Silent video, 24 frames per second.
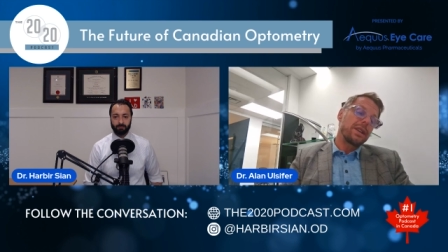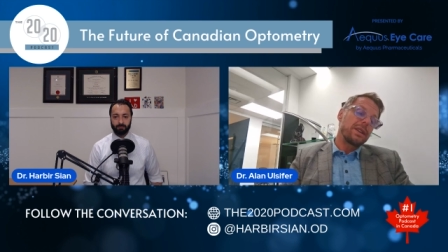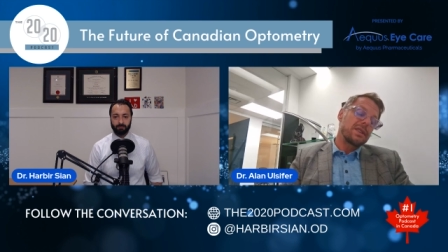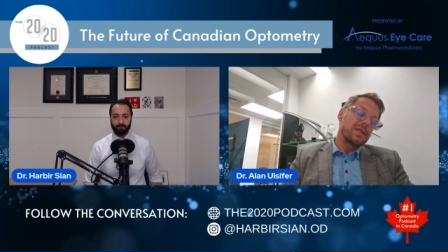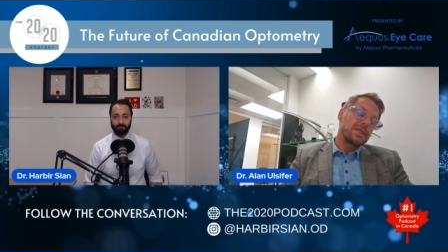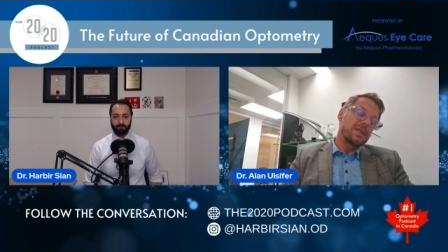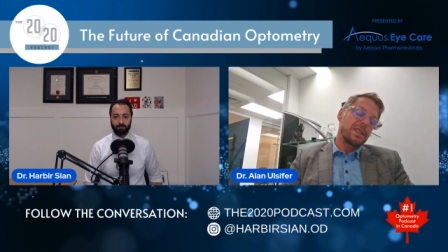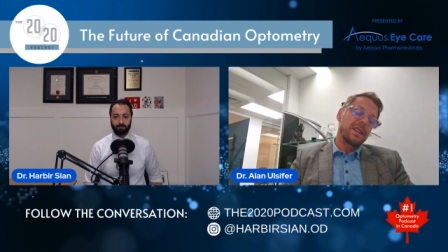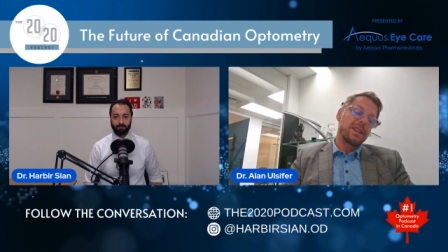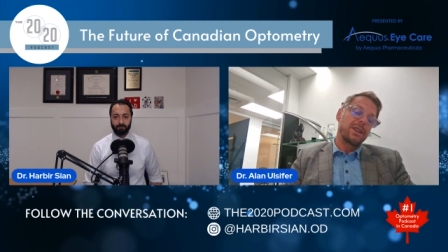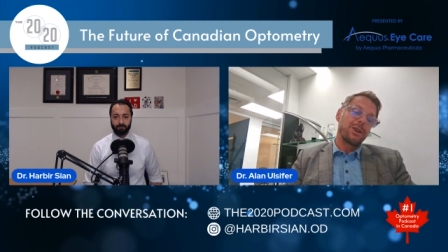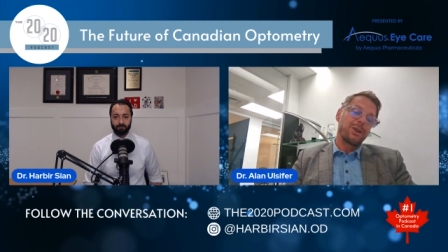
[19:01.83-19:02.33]

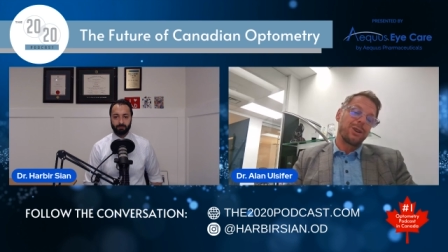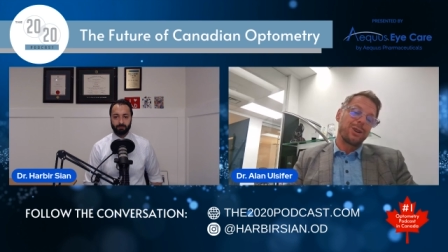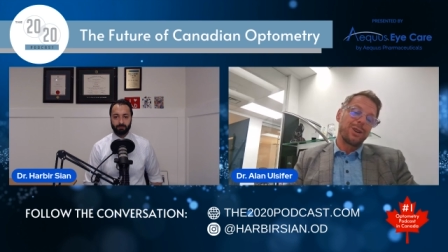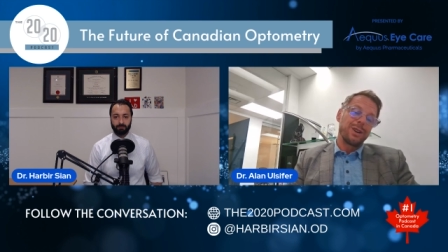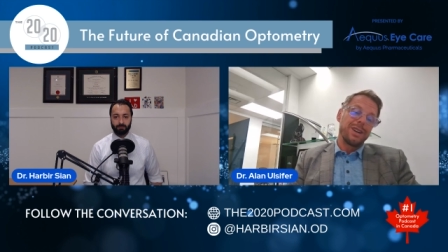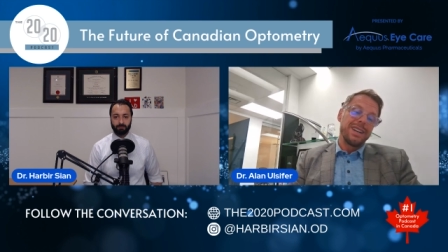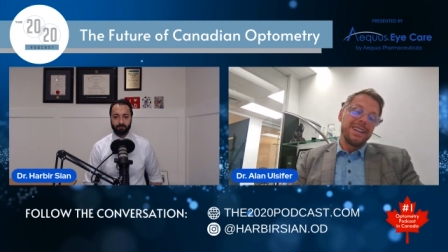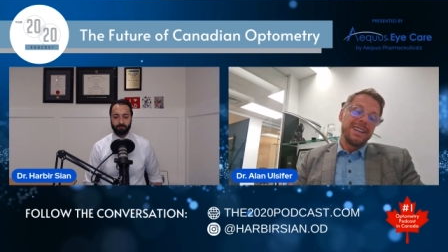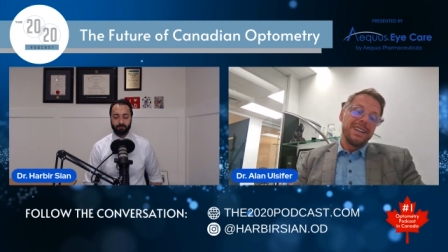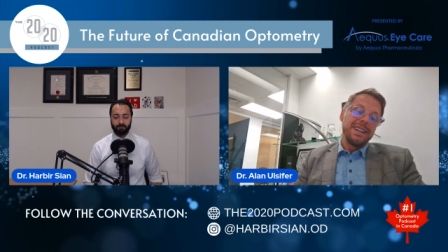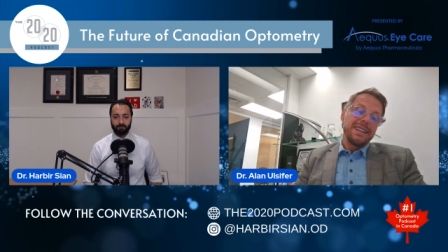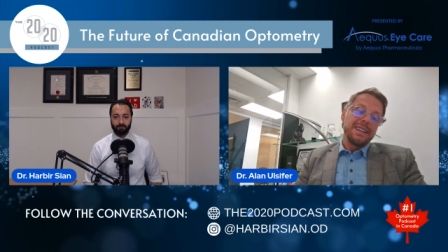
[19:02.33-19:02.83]
seeker
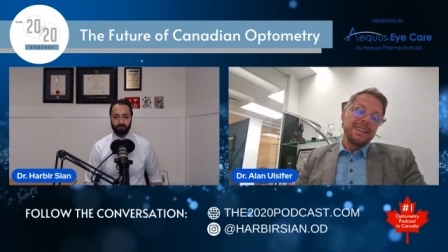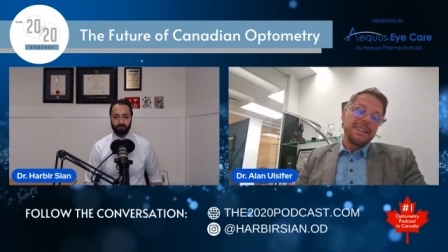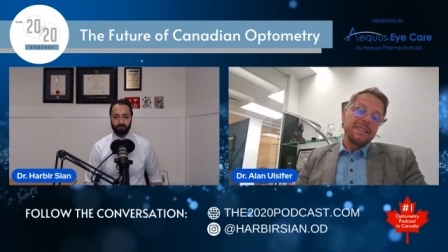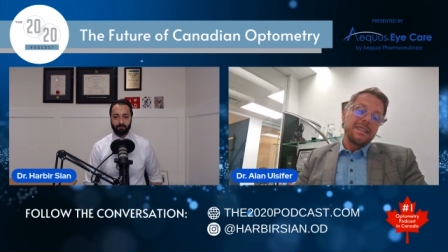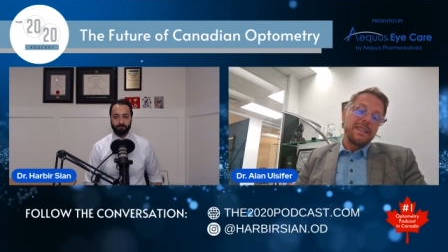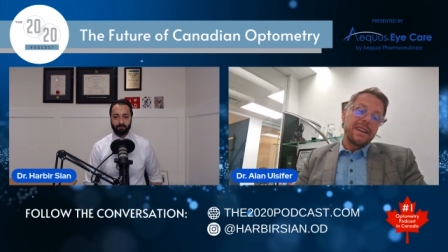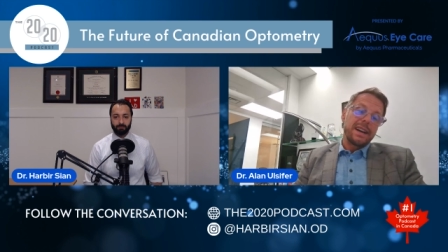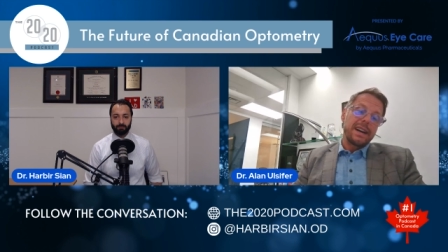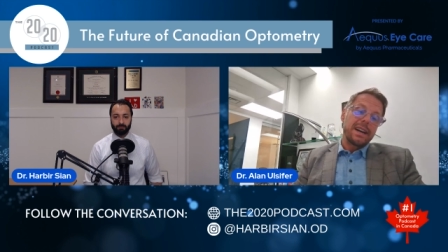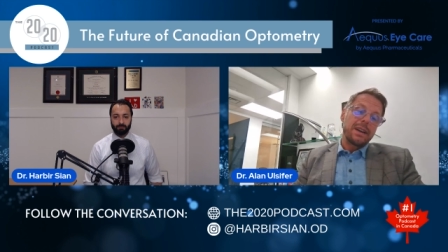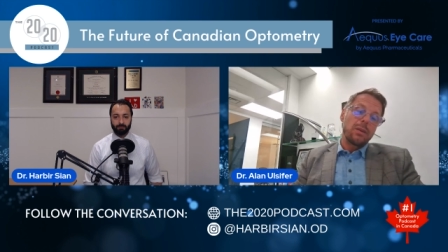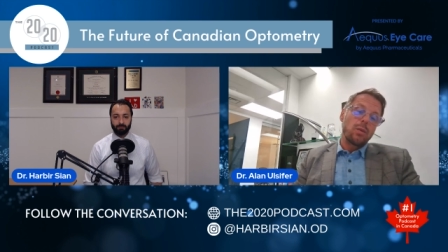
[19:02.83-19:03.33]

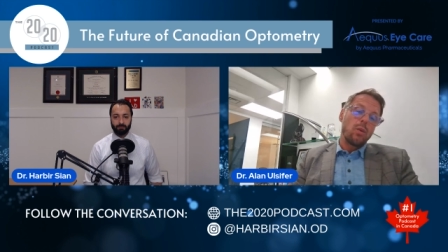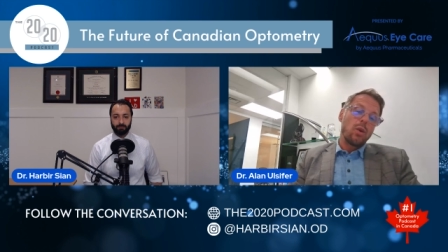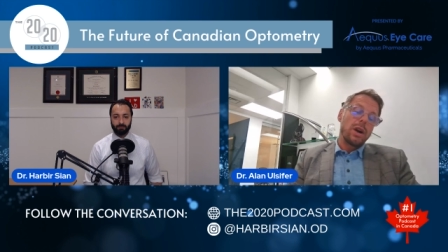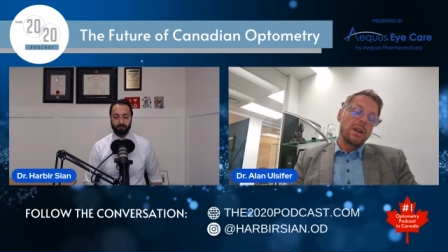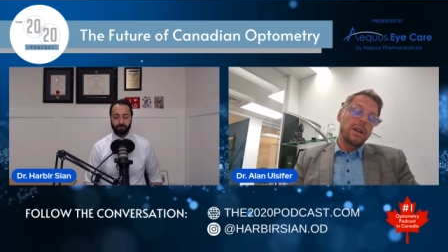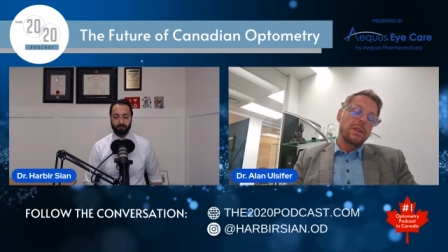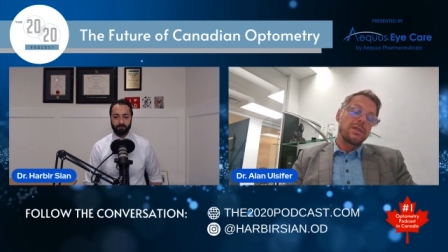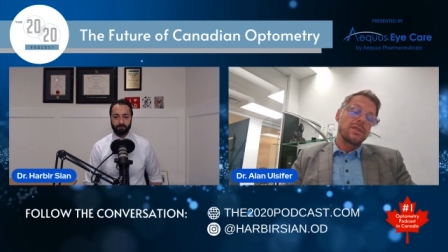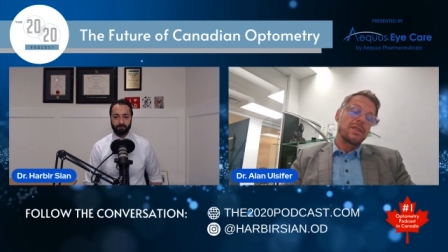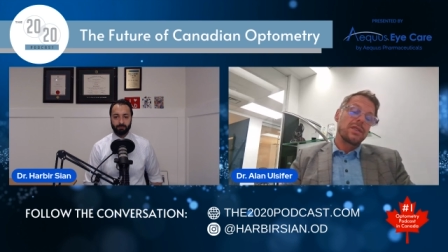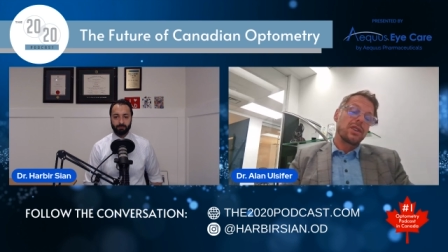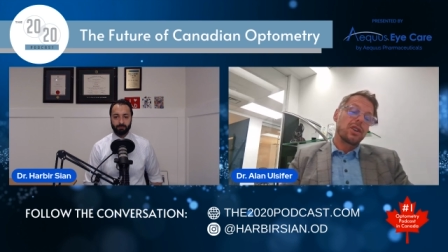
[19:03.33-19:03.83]
that
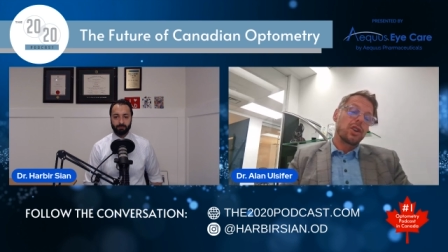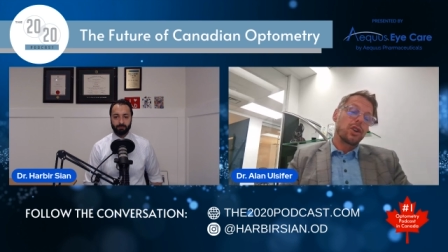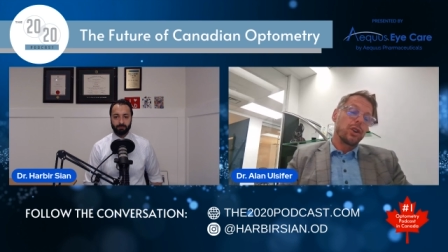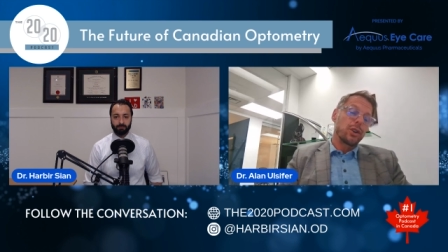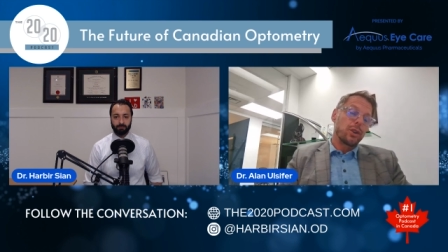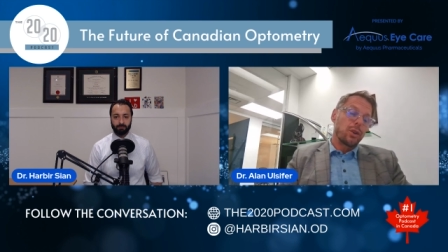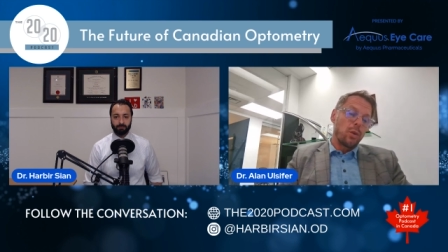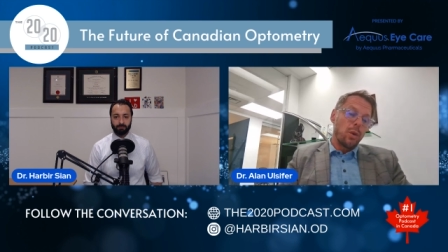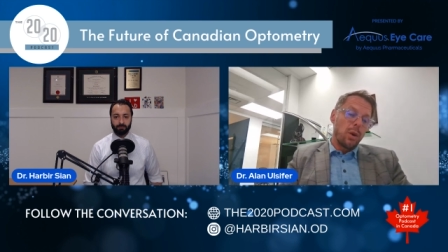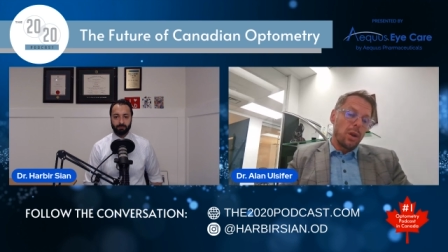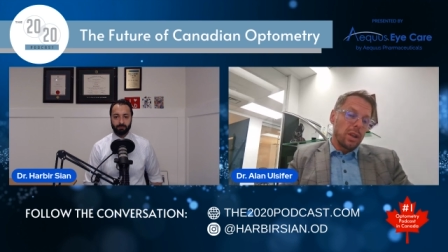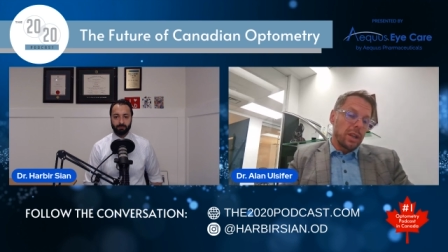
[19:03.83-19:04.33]
wants good
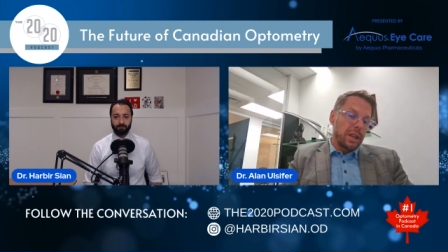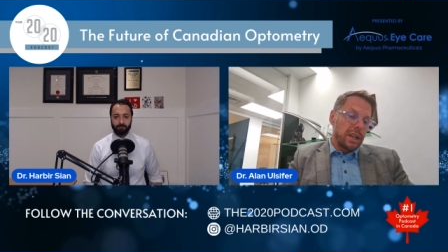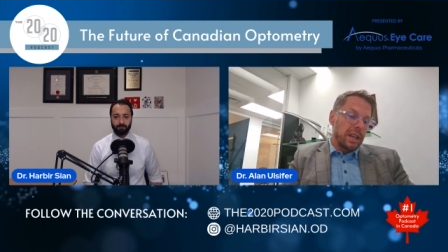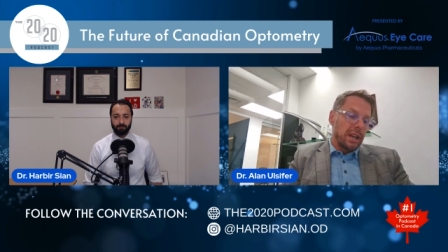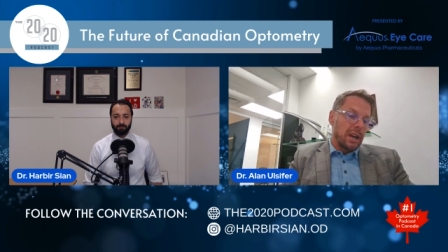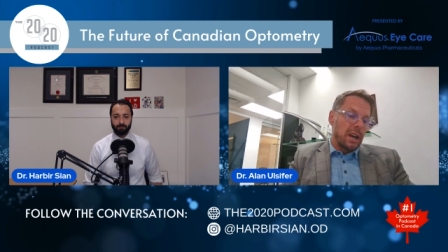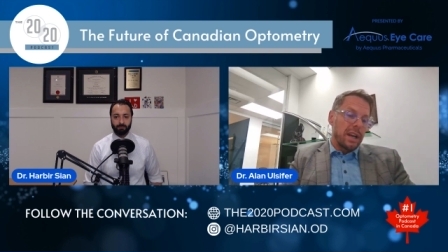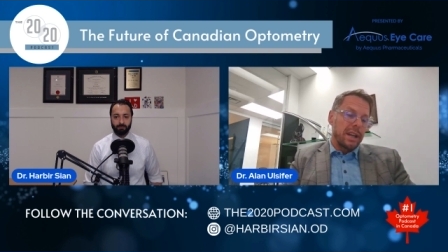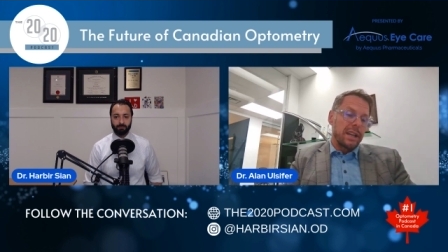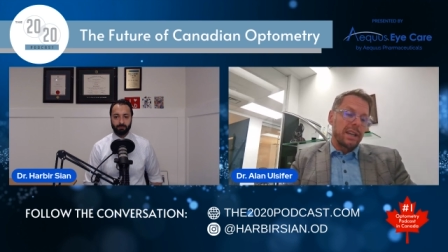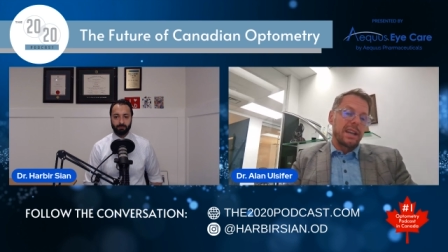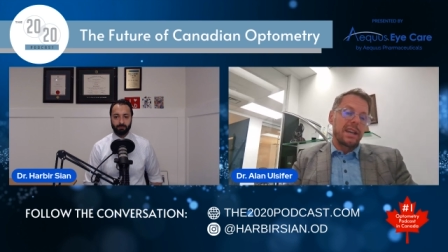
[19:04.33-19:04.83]
quality
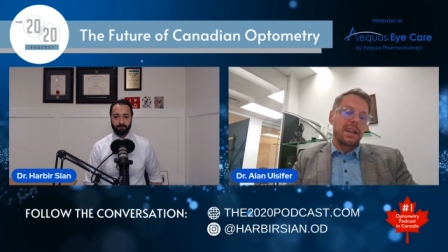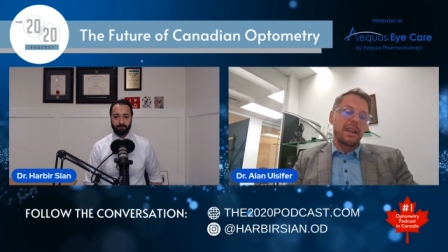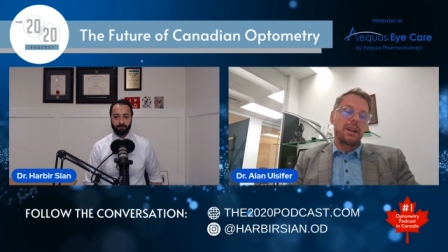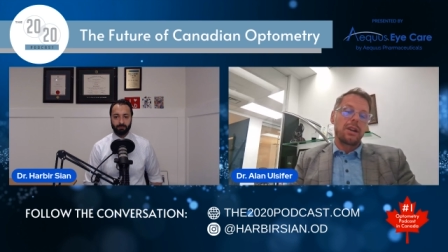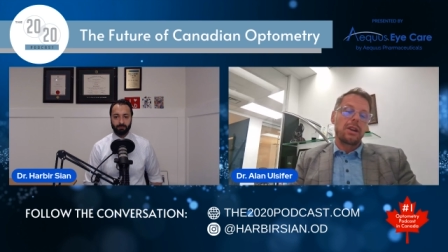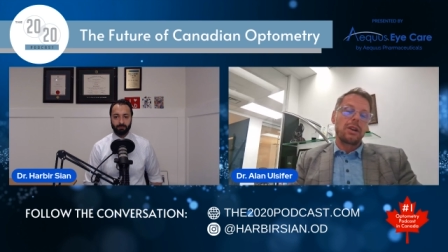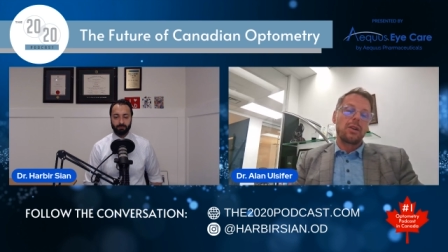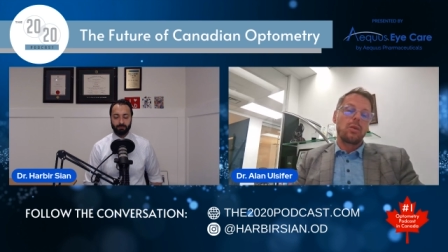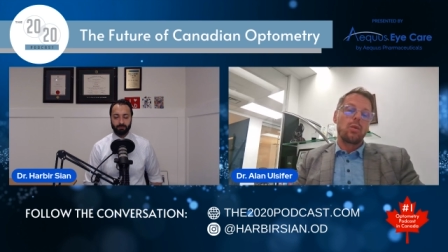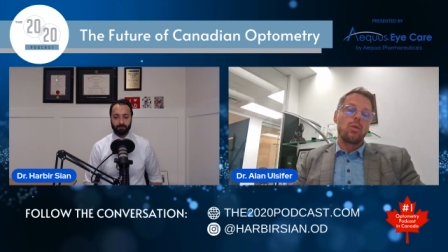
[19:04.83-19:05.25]
eye care,